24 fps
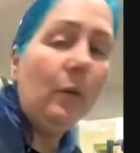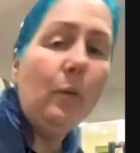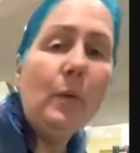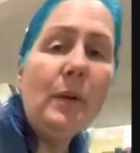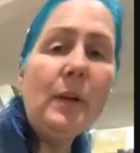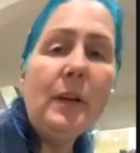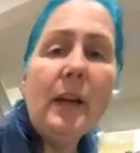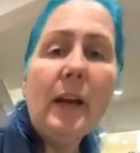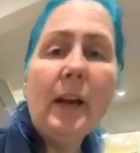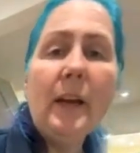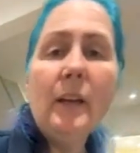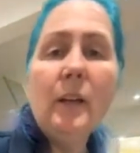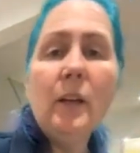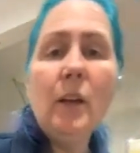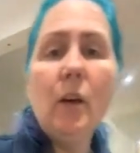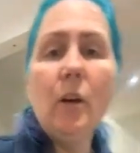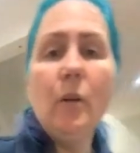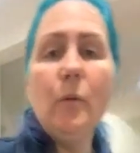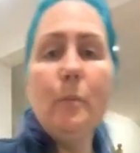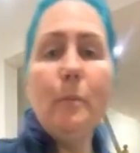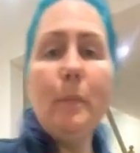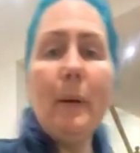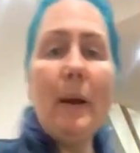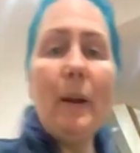we can go
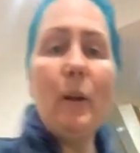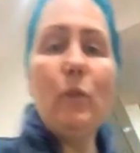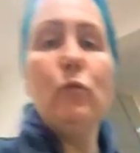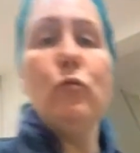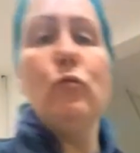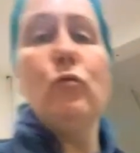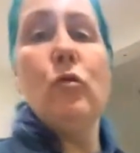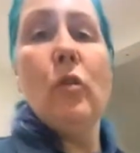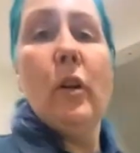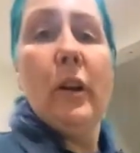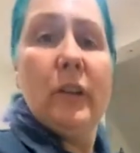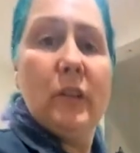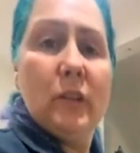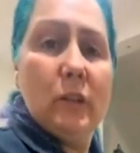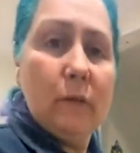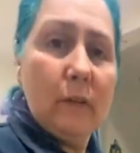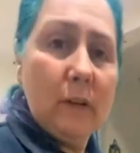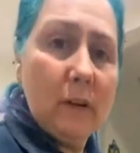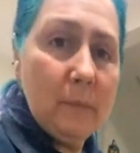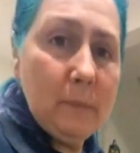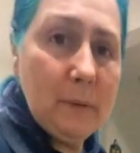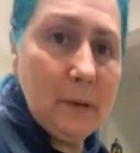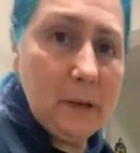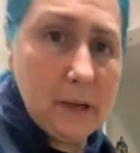back right to the
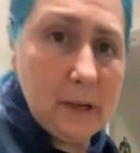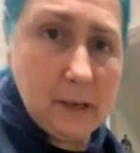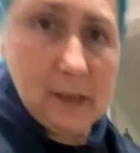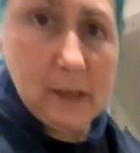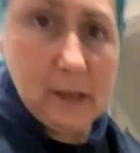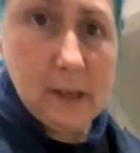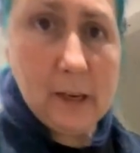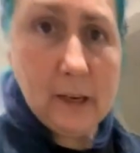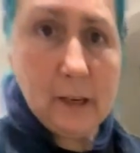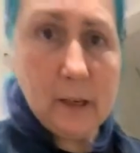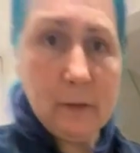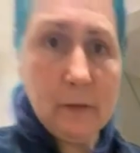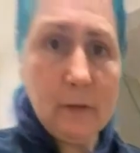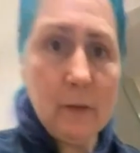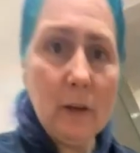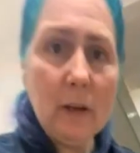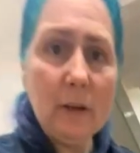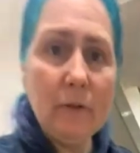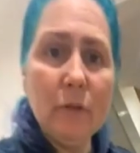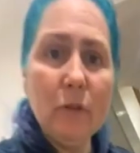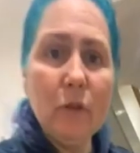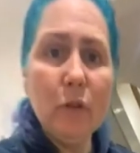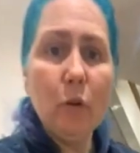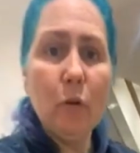very beginning, and if you
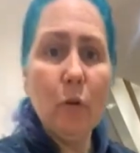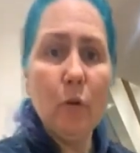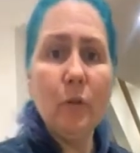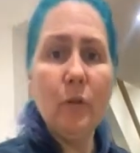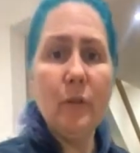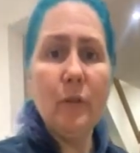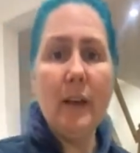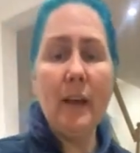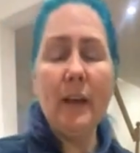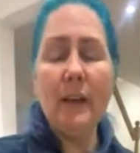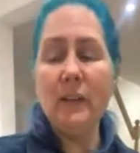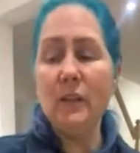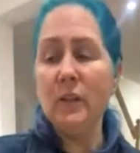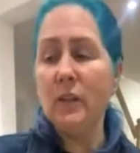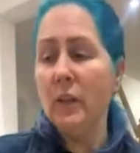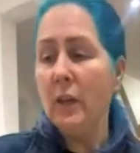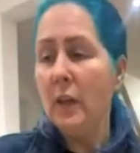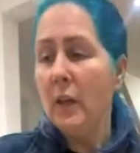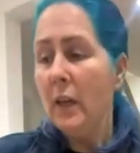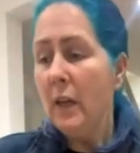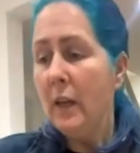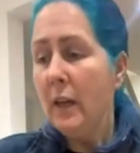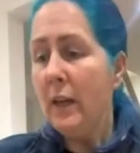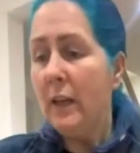have a dog that
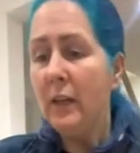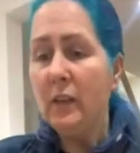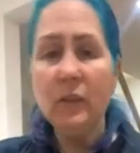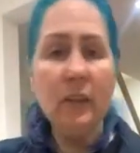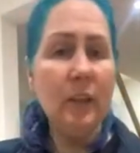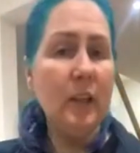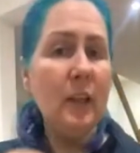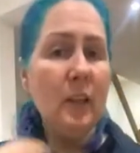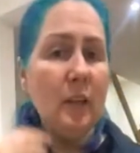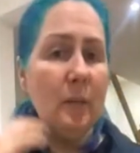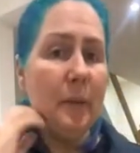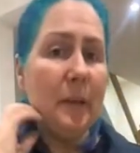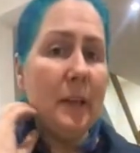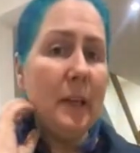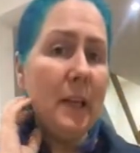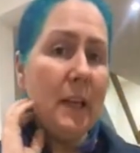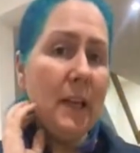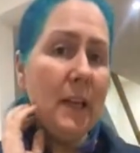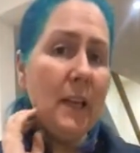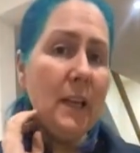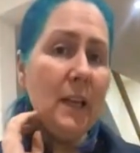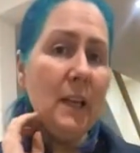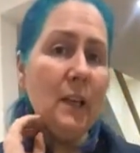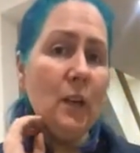isn't going to be
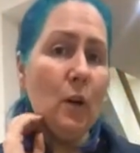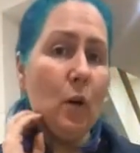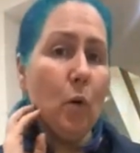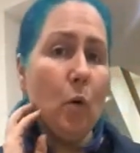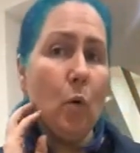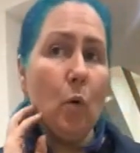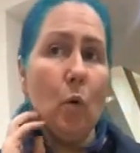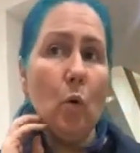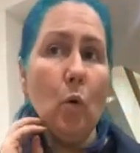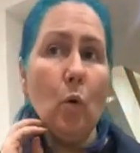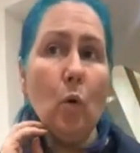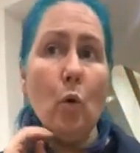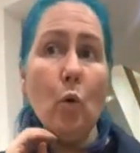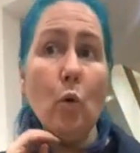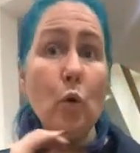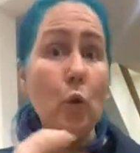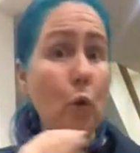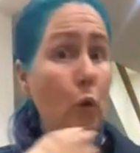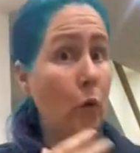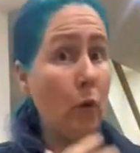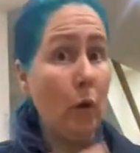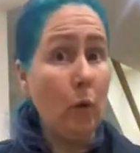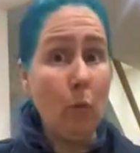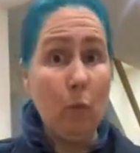keen, or
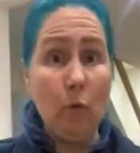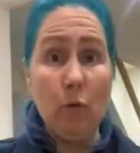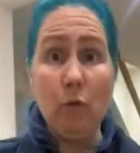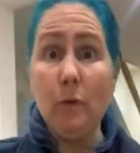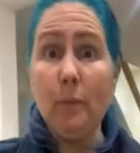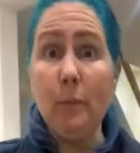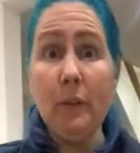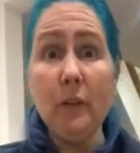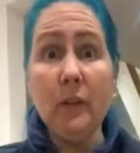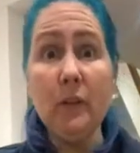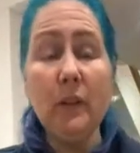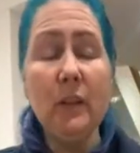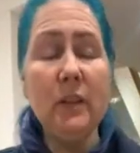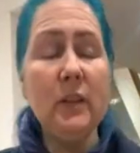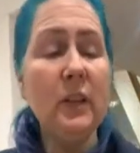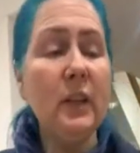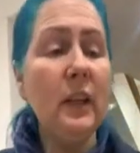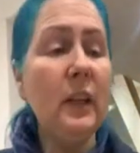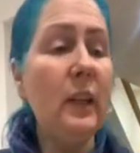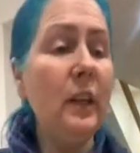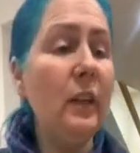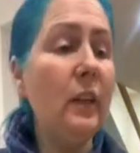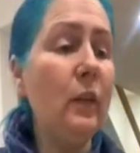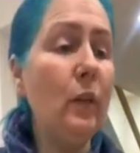you don't want to brush their
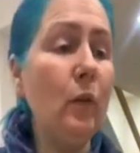teeth,